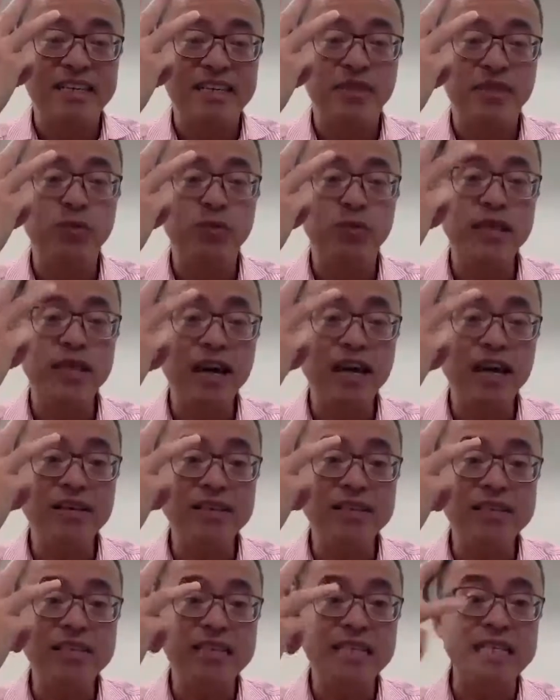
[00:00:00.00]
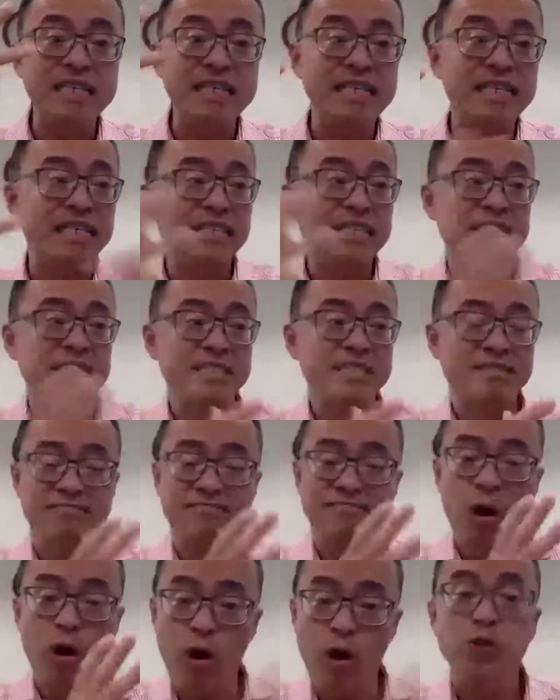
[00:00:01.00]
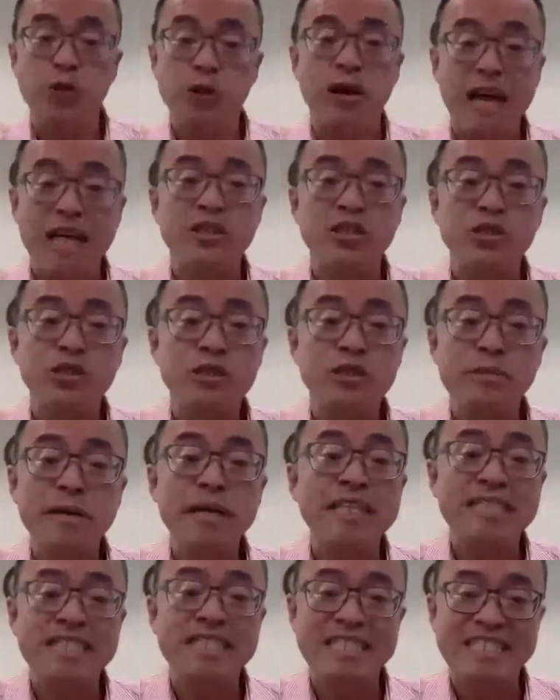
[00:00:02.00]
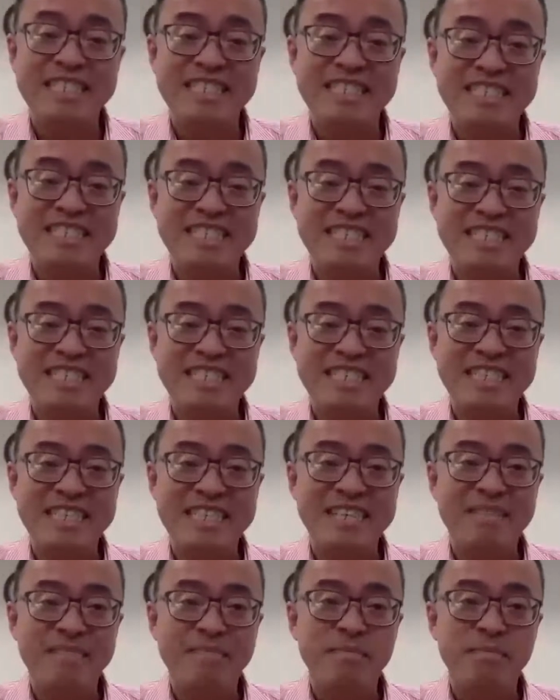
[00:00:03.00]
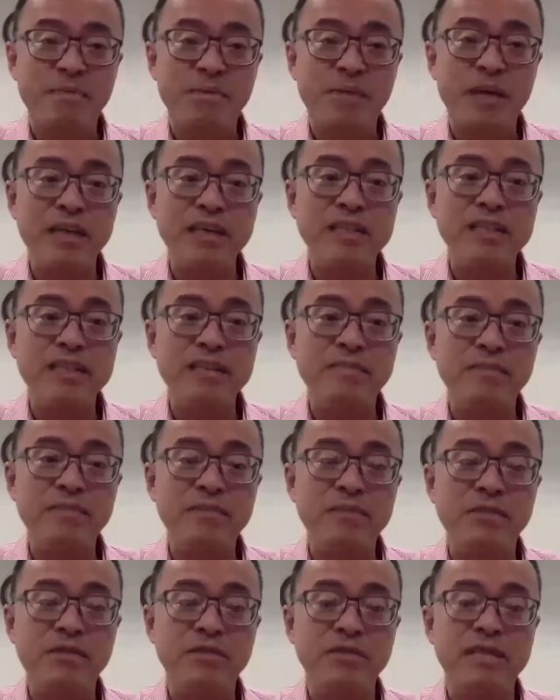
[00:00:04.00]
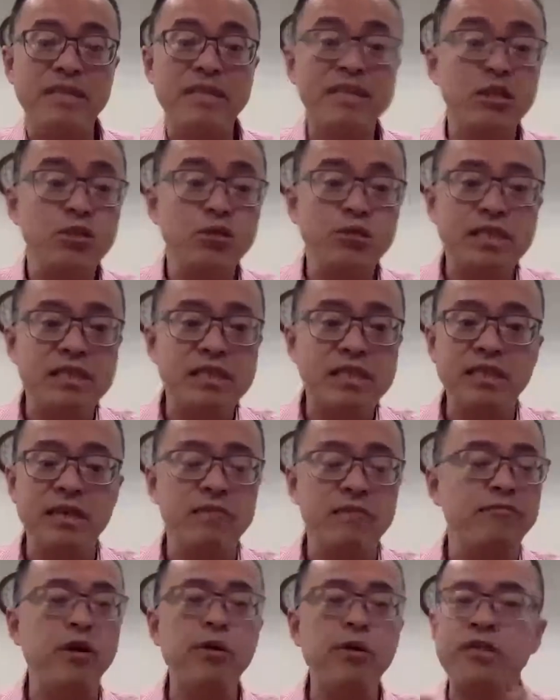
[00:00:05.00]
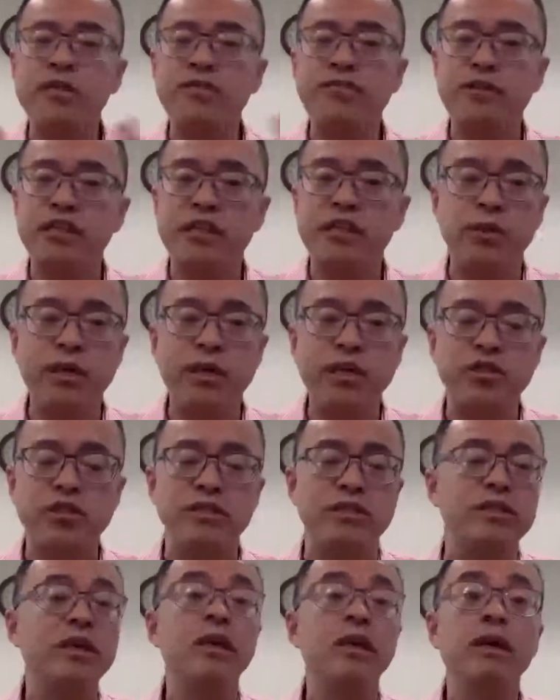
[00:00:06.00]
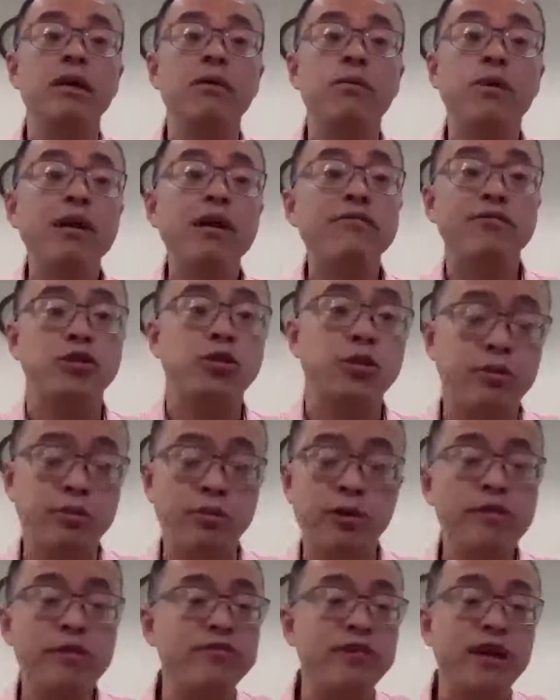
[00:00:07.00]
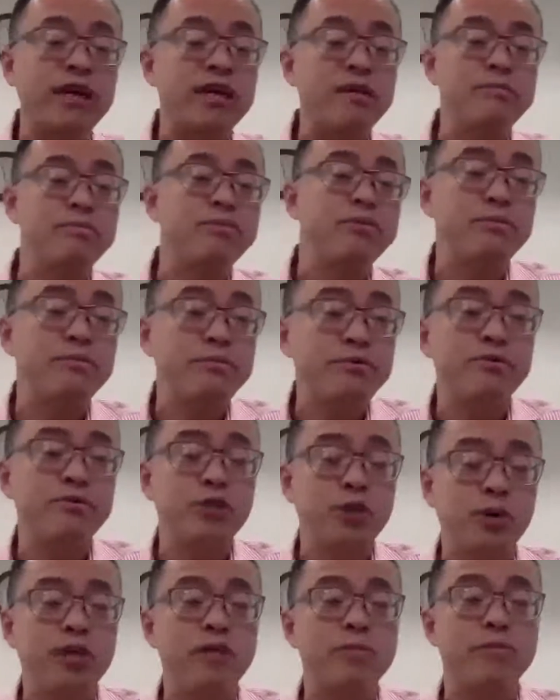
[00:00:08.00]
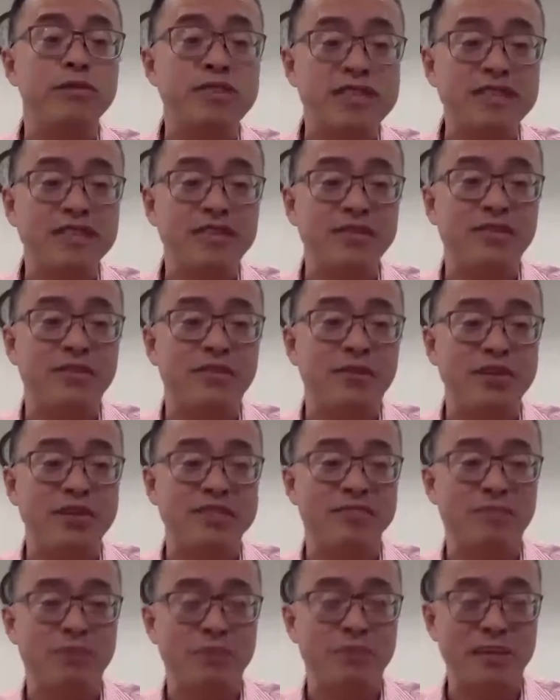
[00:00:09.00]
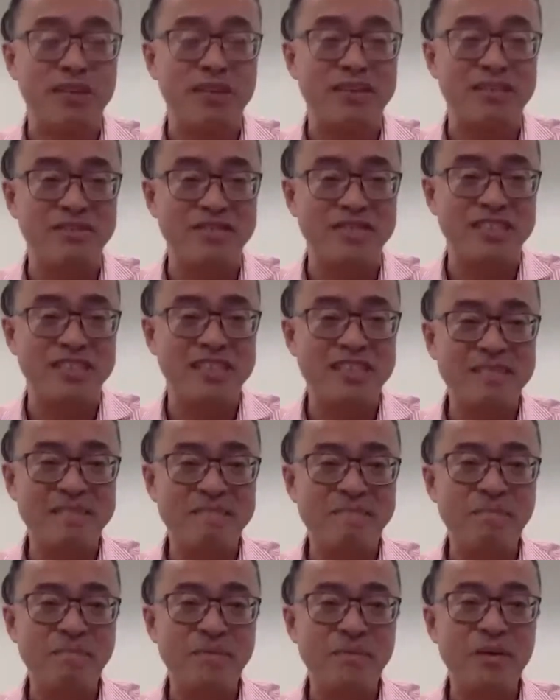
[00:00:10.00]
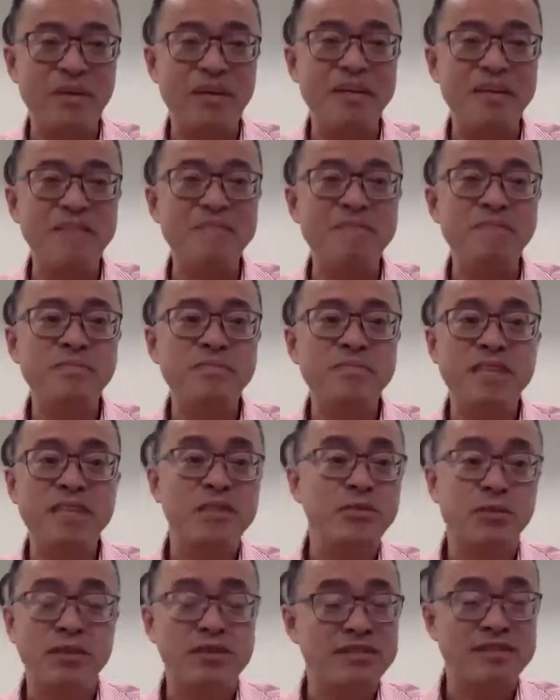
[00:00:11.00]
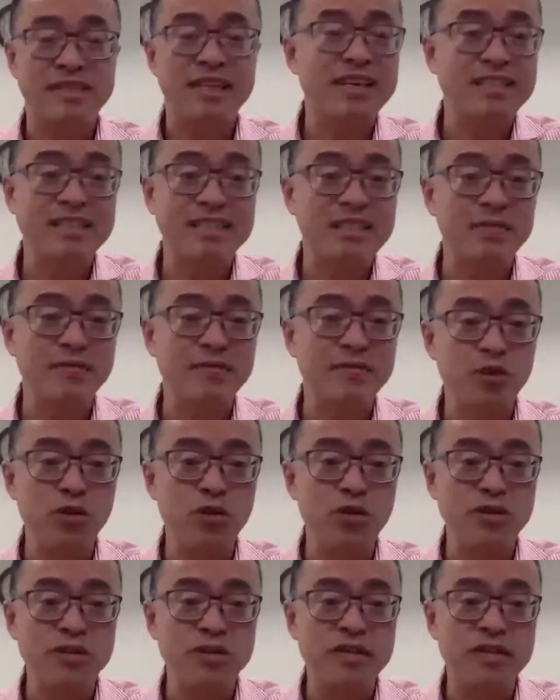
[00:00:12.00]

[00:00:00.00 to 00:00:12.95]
$3 is all your energy spent, right? So suddenly you see a very different equation. What if I can improve 20% of productivity, right? That's what studies have shown.